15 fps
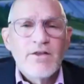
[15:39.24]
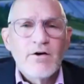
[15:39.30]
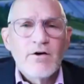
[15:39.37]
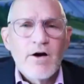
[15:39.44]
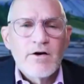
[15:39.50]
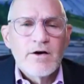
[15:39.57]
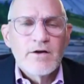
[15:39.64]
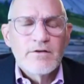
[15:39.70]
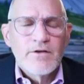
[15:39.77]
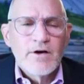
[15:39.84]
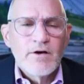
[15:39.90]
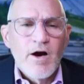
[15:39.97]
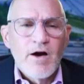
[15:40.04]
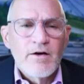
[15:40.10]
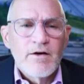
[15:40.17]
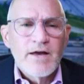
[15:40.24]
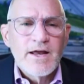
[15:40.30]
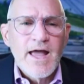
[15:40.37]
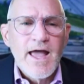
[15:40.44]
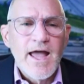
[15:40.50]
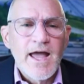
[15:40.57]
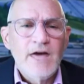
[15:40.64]
are there are a
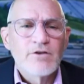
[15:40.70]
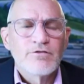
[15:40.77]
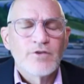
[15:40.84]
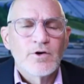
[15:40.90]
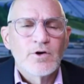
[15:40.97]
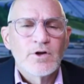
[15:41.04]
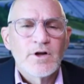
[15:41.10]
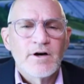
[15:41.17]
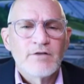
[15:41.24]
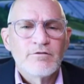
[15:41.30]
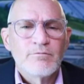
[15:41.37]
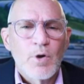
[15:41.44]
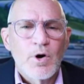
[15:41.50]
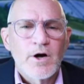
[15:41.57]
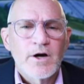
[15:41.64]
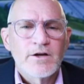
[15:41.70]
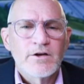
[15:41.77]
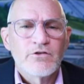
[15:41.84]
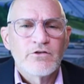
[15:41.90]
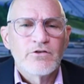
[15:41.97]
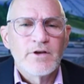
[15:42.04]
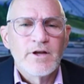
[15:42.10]
handful of
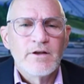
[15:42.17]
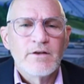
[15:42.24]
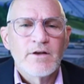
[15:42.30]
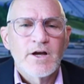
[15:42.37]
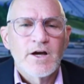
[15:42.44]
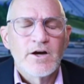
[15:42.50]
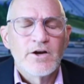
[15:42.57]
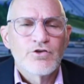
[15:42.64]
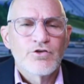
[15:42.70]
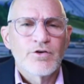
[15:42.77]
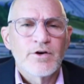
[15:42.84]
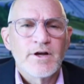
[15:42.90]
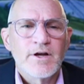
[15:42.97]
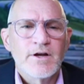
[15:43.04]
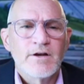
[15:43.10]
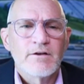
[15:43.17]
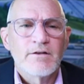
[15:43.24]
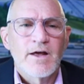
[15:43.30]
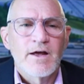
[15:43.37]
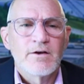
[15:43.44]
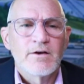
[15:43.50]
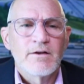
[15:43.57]
markets in the country
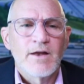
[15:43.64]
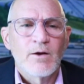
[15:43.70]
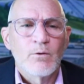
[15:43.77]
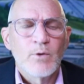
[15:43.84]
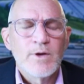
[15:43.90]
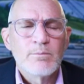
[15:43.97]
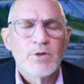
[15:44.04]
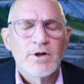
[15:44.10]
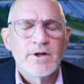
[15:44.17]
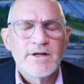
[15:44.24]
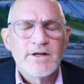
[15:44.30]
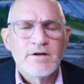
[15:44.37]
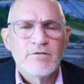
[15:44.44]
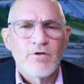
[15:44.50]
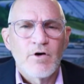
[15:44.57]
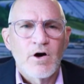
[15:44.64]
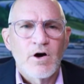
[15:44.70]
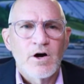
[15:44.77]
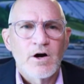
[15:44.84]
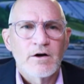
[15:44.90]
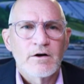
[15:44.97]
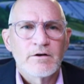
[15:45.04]
that that we believe
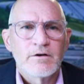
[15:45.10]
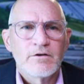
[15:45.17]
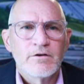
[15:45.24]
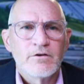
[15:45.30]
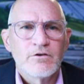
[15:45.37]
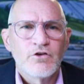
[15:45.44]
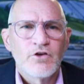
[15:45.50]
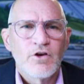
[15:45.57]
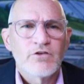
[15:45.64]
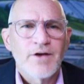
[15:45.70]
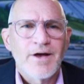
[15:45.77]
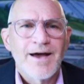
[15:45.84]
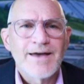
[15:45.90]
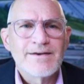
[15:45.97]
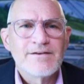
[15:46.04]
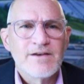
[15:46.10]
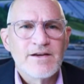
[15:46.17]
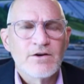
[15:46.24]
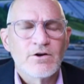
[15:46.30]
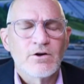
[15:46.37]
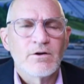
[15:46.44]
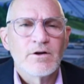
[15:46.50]
are just
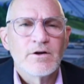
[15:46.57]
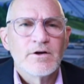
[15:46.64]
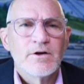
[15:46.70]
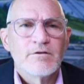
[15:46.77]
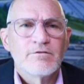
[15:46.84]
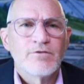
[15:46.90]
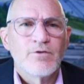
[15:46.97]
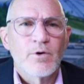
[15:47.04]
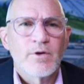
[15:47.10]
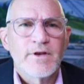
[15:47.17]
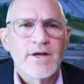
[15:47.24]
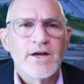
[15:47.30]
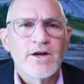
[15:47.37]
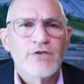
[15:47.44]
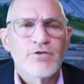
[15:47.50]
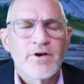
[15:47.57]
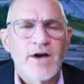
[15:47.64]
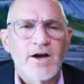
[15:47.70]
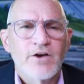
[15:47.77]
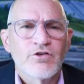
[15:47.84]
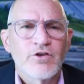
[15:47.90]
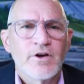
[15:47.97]
ideal for the
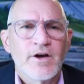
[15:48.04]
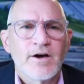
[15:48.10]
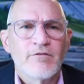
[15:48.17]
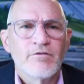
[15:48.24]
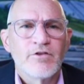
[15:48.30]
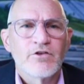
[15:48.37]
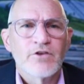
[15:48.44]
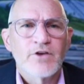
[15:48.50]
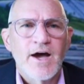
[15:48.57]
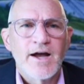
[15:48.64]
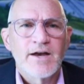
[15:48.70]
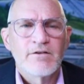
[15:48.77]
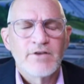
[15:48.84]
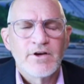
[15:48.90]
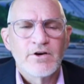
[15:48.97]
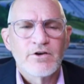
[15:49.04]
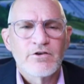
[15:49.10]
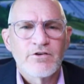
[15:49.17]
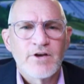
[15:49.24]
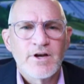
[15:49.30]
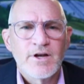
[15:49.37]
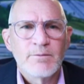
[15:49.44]
introduction of this kind of
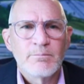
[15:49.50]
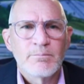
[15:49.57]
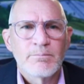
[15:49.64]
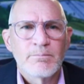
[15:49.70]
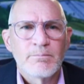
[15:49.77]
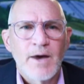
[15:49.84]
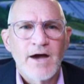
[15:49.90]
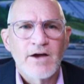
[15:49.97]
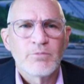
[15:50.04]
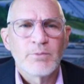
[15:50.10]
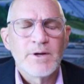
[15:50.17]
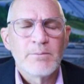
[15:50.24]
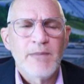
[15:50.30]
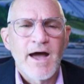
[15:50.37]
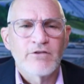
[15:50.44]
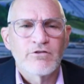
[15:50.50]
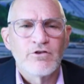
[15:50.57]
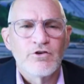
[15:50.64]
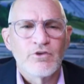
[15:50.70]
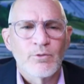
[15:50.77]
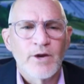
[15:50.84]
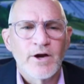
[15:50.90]
intercity high speed
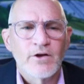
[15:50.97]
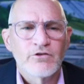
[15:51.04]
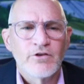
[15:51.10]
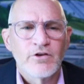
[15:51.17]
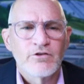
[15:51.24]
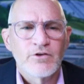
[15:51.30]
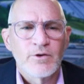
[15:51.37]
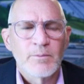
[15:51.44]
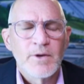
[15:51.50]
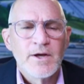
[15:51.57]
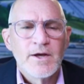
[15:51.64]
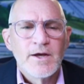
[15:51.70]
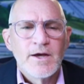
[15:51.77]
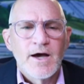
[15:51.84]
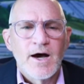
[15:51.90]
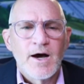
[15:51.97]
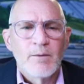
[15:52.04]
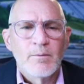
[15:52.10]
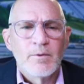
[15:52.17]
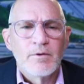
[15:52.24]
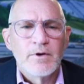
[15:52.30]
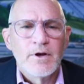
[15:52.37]
passenger rail system.
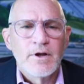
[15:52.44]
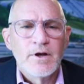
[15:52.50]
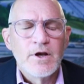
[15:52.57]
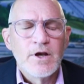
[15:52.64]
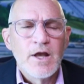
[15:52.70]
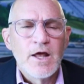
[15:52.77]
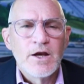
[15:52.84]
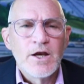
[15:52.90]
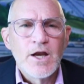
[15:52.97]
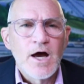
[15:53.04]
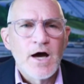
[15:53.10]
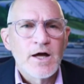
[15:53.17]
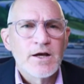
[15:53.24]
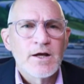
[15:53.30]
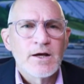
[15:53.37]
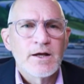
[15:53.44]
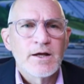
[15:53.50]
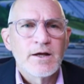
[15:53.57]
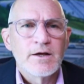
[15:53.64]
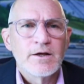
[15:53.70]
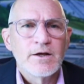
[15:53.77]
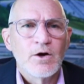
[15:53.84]
Um, n- none,
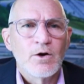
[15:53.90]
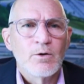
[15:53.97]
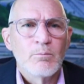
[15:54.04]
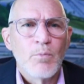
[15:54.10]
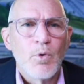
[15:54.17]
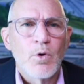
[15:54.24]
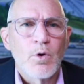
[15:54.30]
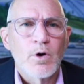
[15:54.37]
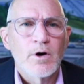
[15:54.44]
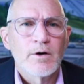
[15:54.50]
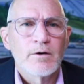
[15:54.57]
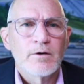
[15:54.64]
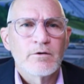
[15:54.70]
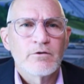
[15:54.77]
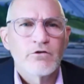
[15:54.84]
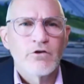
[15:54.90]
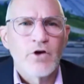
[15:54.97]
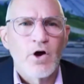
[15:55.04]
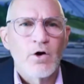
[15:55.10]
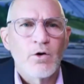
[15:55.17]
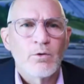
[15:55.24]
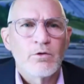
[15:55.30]
uh, you know, more
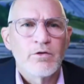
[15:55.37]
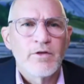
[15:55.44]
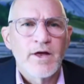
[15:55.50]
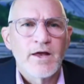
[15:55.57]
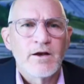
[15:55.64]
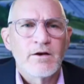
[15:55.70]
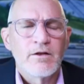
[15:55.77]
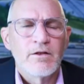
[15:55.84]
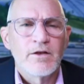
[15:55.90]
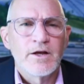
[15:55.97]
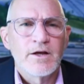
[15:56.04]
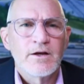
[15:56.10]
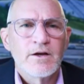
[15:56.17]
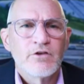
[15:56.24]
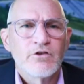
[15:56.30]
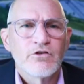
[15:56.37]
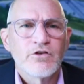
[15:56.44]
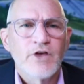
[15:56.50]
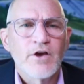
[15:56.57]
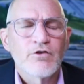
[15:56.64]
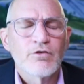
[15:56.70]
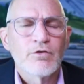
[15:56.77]
so than the
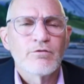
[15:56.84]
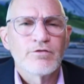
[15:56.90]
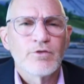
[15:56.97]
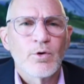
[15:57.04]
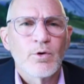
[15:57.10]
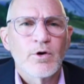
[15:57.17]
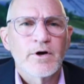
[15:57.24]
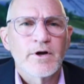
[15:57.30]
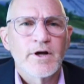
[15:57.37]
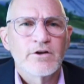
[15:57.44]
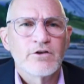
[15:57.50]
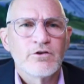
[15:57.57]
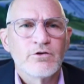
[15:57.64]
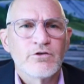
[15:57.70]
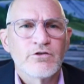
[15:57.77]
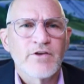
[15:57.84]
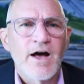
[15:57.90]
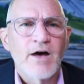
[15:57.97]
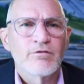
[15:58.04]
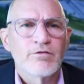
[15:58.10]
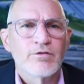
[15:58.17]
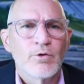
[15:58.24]
Central Florida to
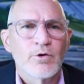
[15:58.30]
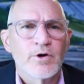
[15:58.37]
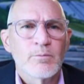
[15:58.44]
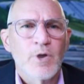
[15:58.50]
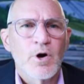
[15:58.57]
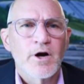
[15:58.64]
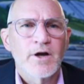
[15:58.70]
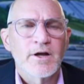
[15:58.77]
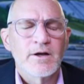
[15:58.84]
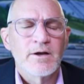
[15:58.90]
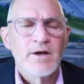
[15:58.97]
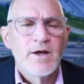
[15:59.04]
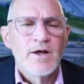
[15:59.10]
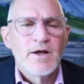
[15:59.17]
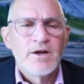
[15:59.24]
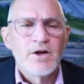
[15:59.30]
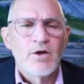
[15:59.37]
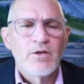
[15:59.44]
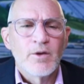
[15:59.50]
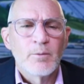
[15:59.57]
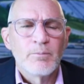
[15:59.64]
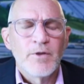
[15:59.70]
South Florida market. You know,
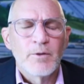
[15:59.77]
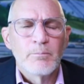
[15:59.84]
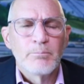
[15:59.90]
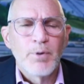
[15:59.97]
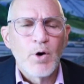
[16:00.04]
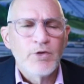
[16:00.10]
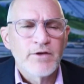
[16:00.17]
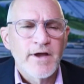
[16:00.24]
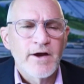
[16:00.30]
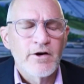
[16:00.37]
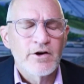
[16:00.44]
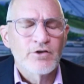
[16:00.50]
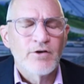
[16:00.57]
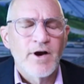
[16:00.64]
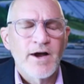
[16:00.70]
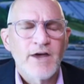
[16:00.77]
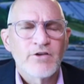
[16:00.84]
they're they're both characterized